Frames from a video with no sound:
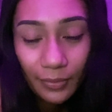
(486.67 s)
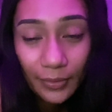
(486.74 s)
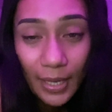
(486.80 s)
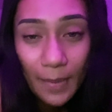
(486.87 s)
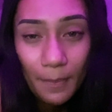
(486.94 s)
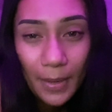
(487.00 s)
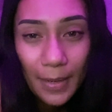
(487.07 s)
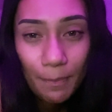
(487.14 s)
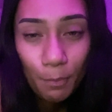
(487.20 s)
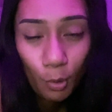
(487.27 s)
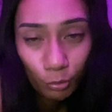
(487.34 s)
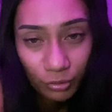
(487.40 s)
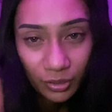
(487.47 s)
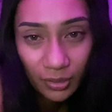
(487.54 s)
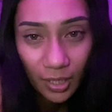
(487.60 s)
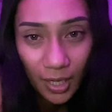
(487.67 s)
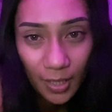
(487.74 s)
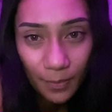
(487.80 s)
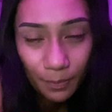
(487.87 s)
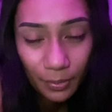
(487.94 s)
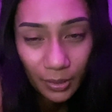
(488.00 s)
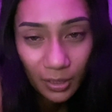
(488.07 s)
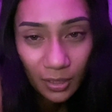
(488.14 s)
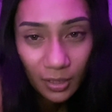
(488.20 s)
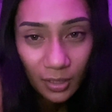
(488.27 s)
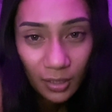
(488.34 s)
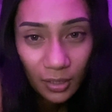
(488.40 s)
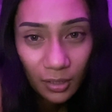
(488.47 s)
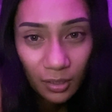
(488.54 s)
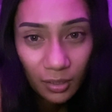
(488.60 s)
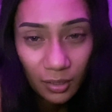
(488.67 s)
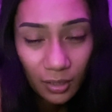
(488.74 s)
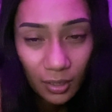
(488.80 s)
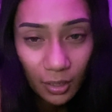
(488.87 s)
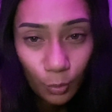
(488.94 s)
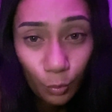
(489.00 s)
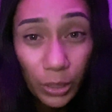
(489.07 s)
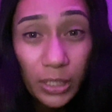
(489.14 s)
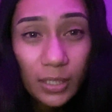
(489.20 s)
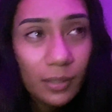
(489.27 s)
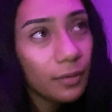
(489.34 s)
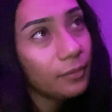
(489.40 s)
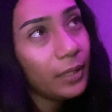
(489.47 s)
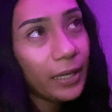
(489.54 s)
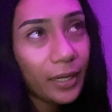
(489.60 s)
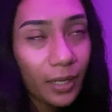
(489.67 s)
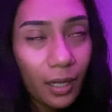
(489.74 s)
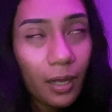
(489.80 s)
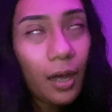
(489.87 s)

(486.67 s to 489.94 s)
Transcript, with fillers: in my post-op we like